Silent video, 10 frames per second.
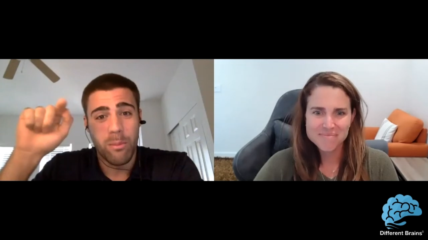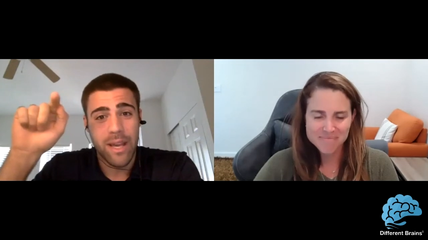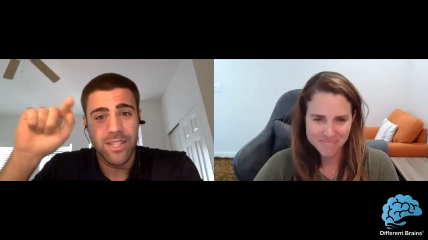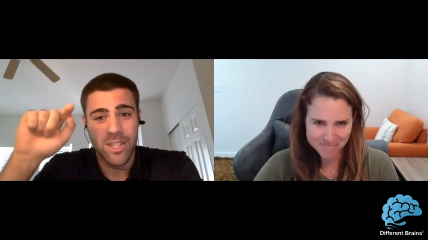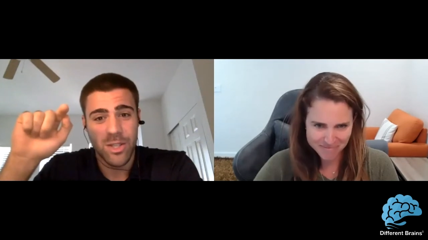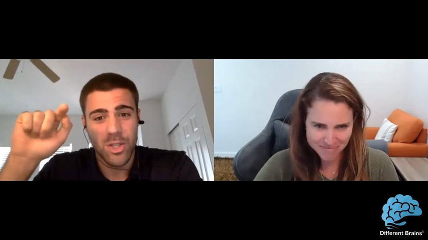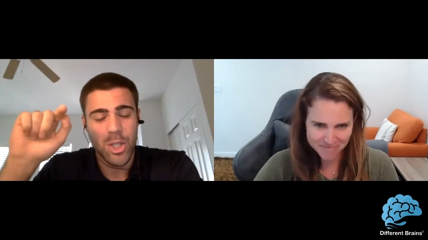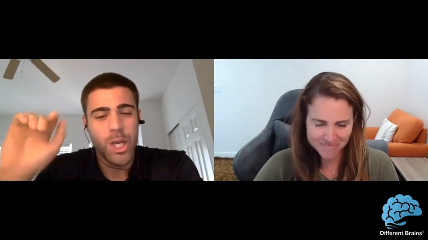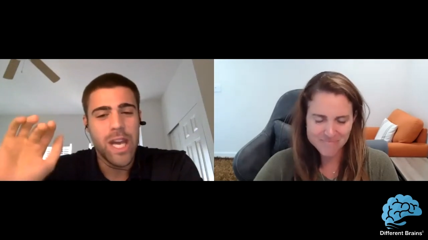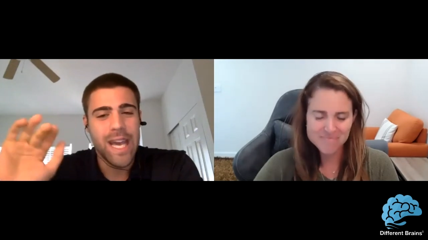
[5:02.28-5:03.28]
Speaker 1: message.
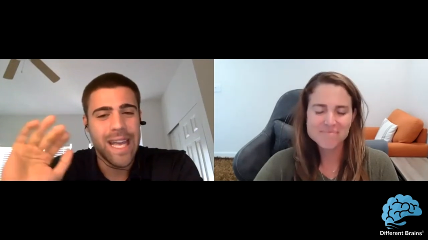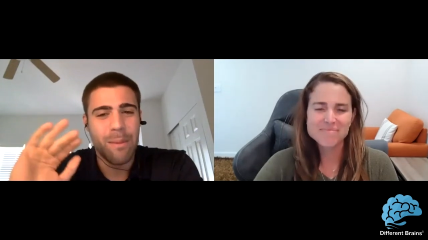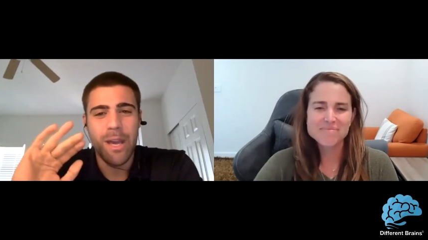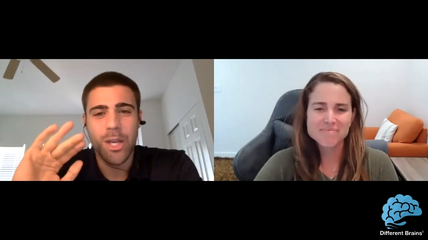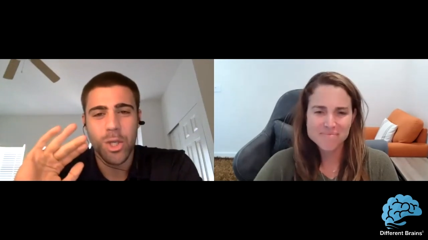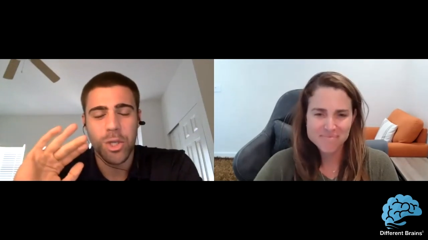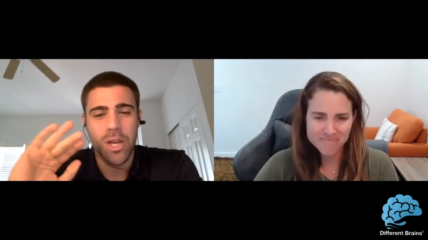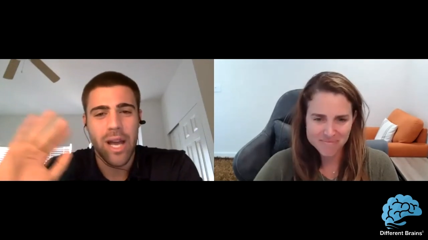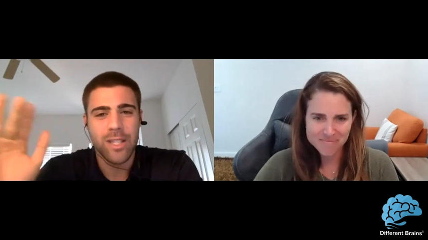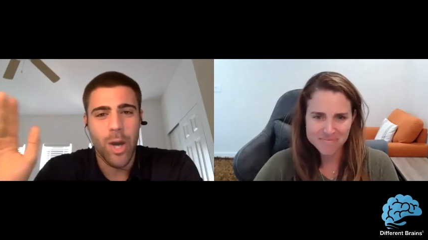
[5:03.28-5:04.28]
And make sure
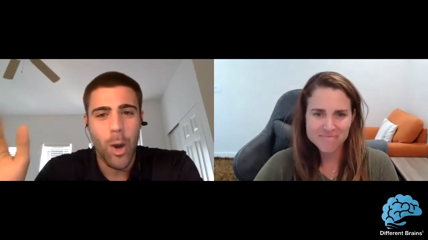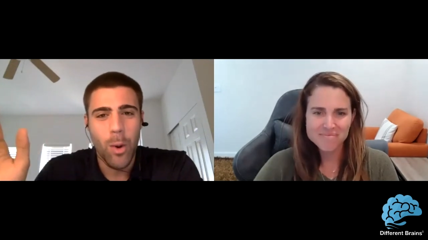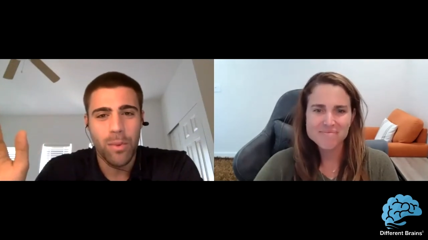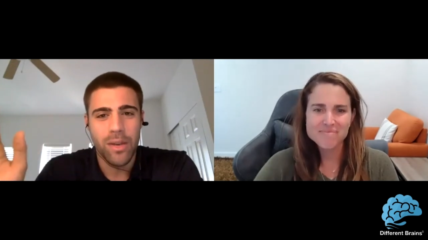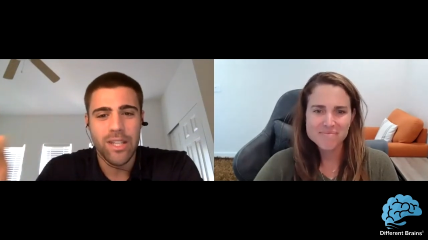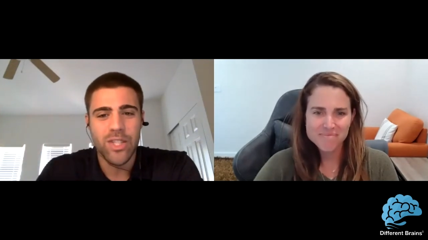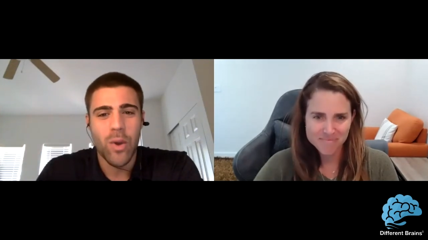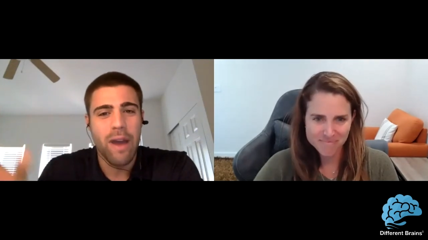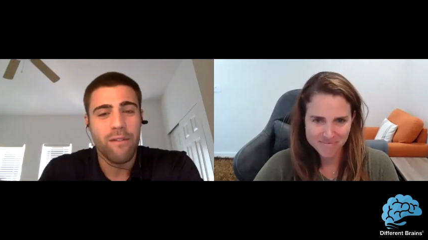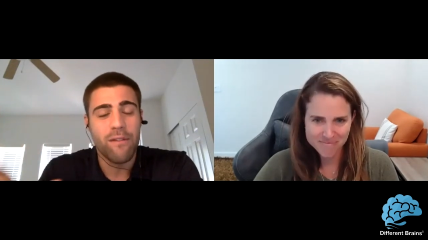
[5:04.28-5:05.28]
not to open it. So
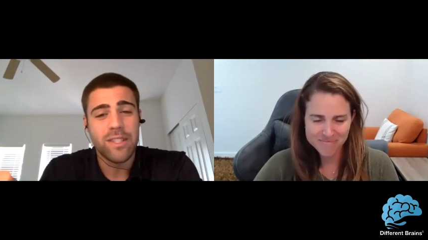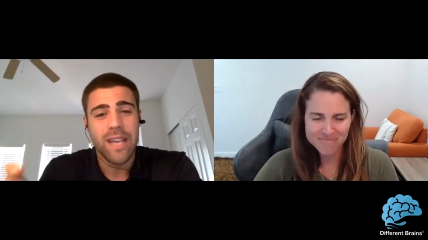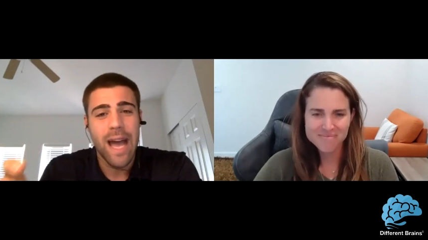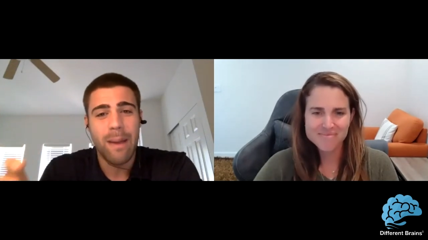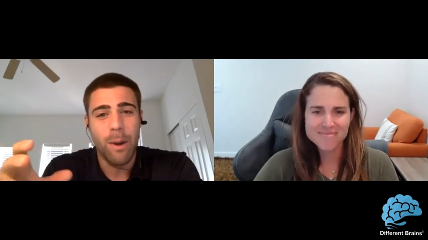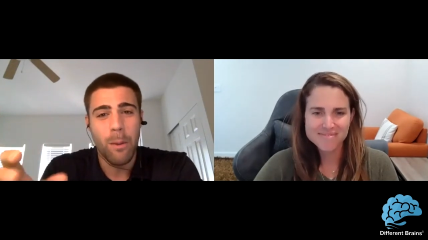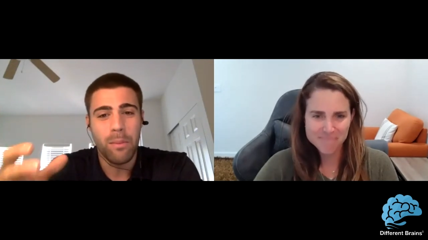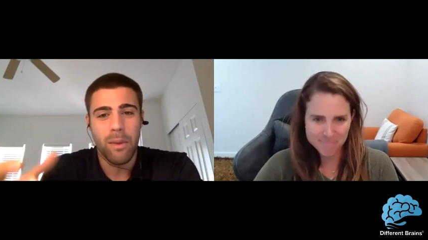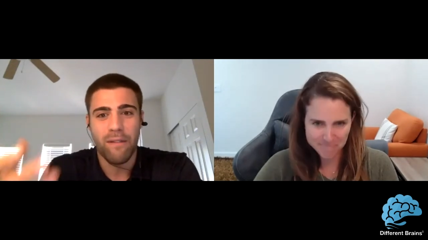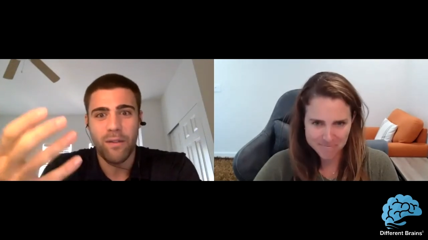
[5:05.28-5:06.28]
every time I
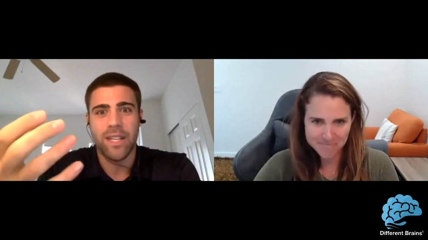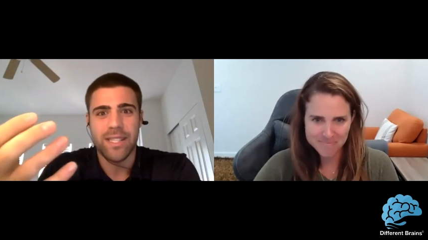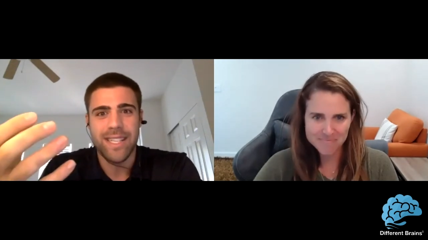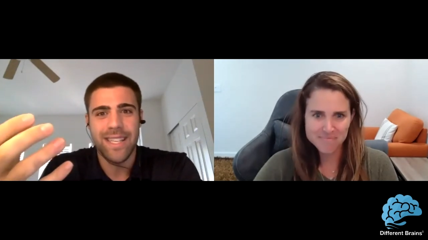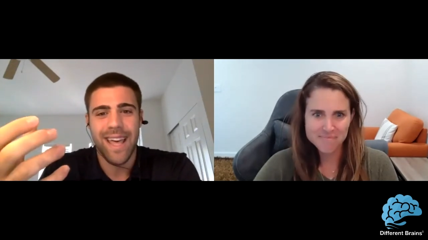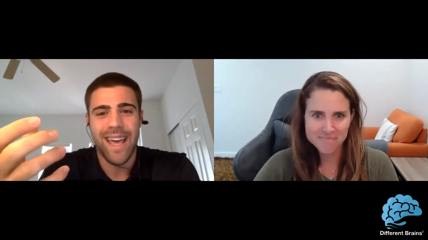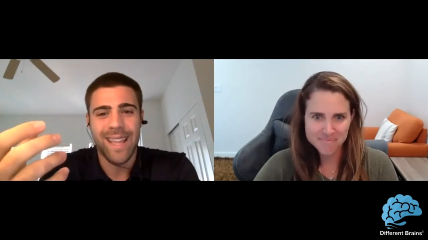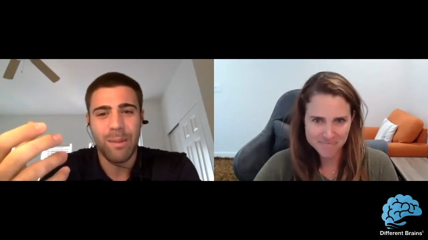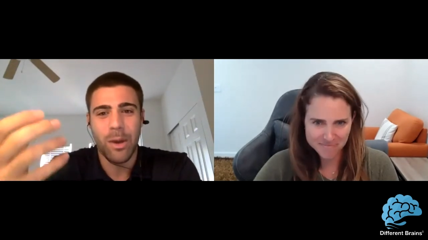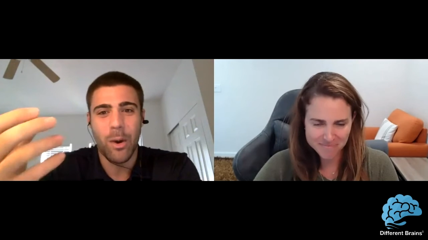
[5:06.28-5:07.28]
open my phone, I see that
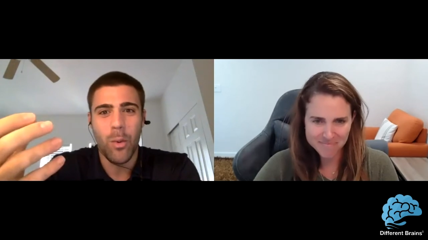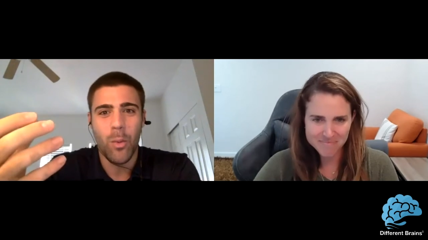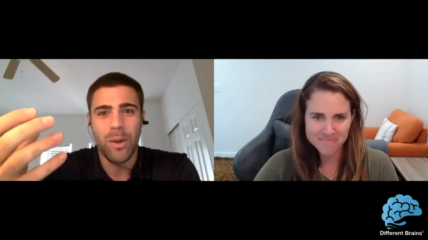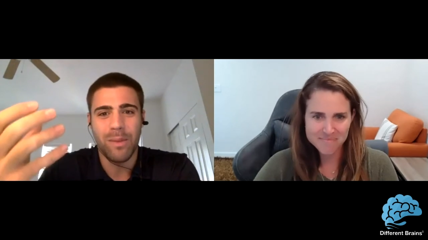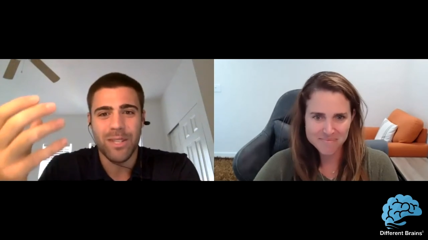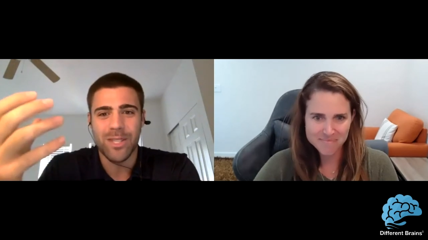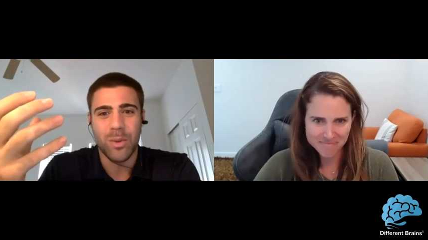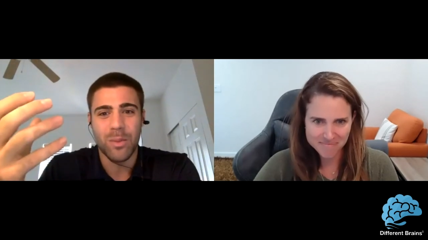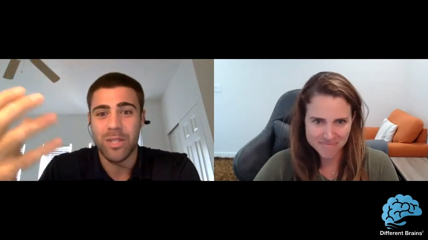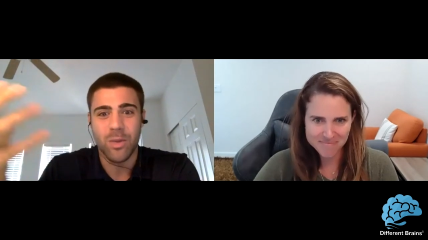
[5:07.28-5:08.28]
and I'm like, oh, one message,
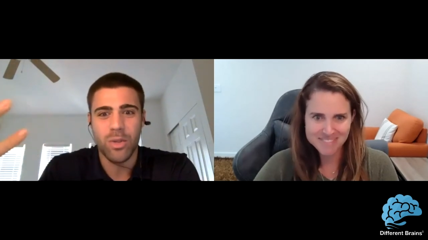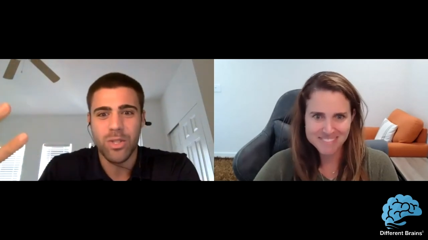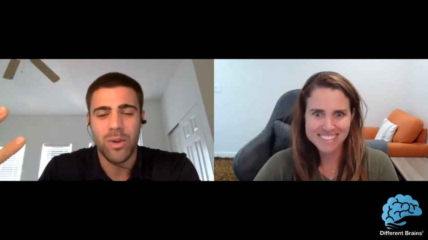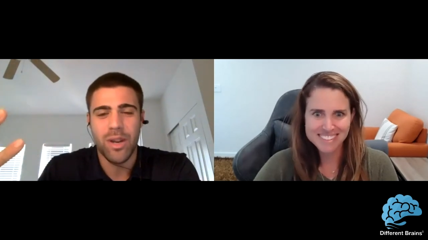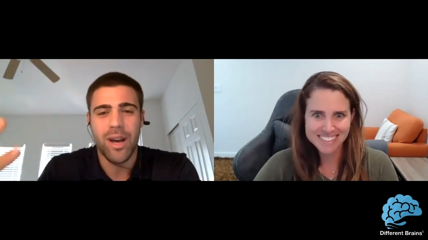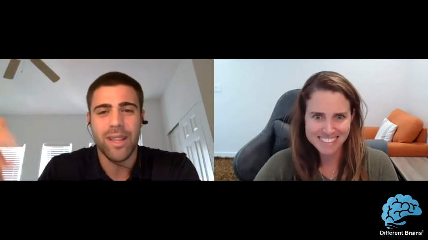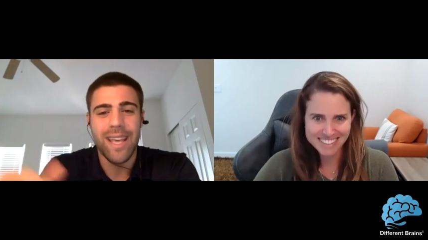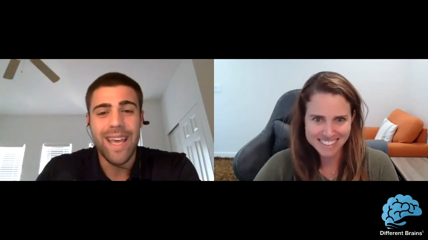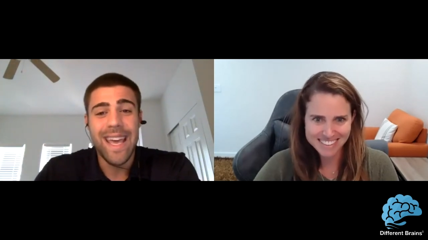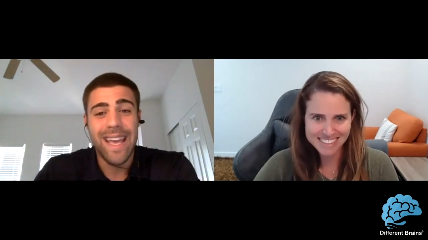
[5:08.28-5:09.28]
one message, what's going on?
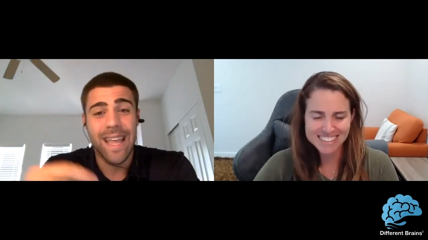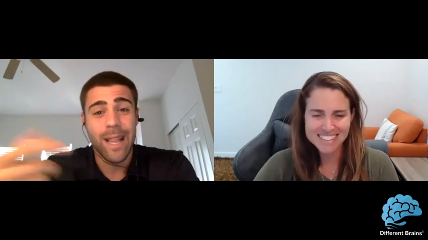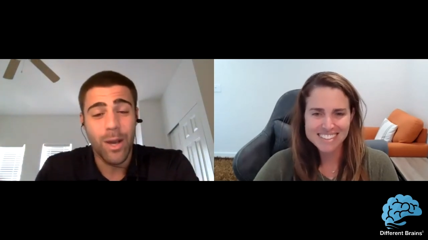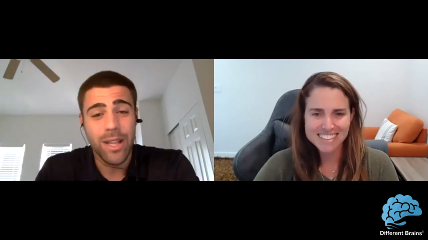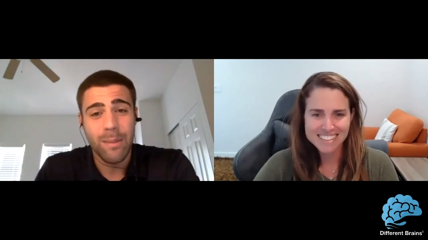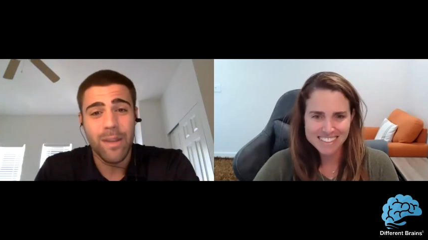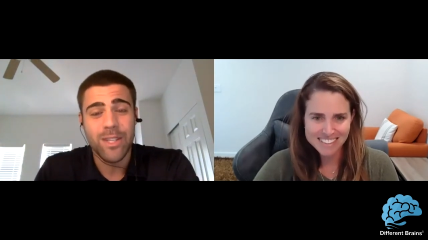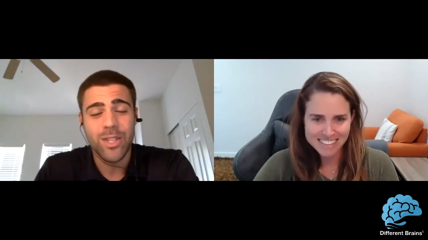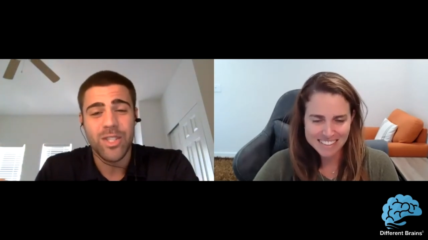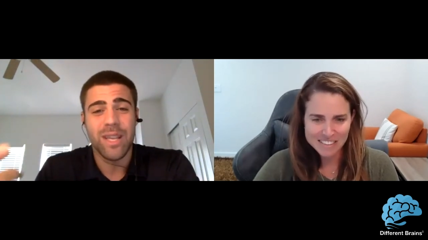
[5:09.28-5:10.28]
and I look at the
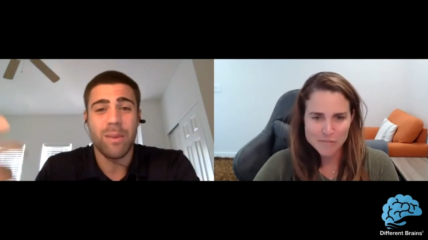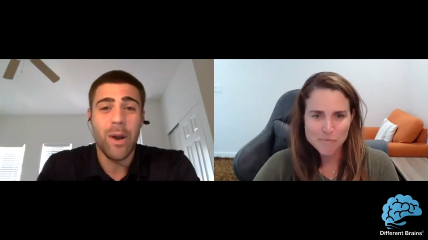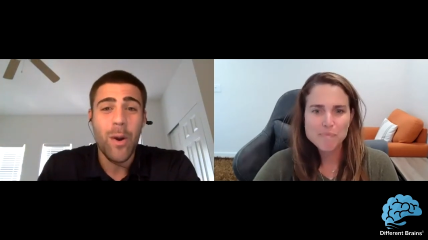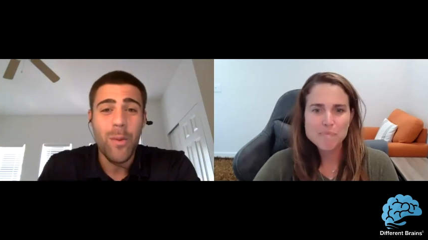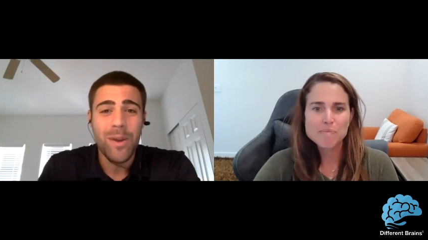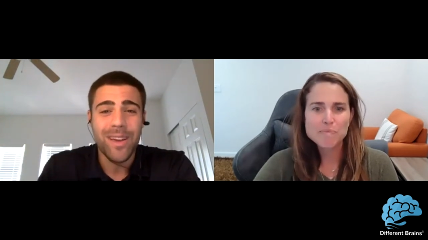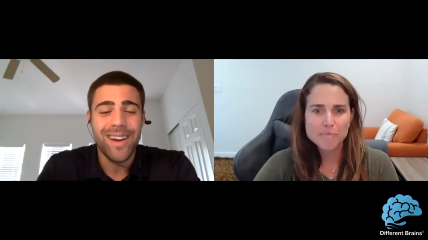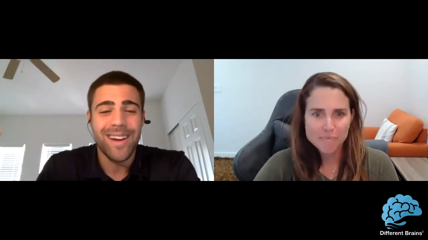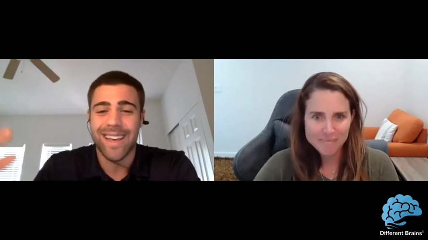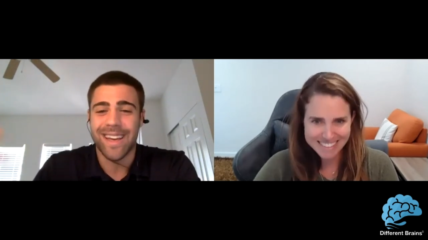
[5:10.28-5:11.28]
messages and I'm like, oh my
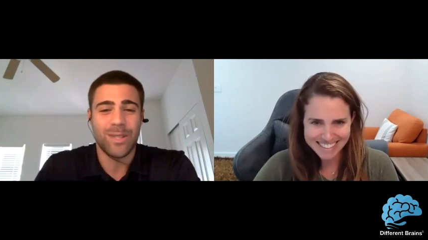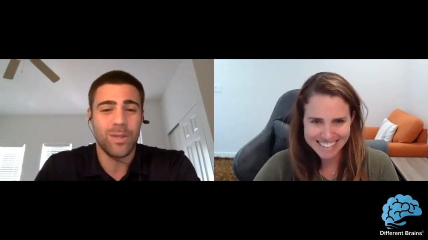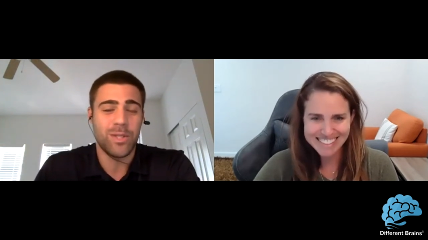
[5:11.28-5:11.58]
God, I got to do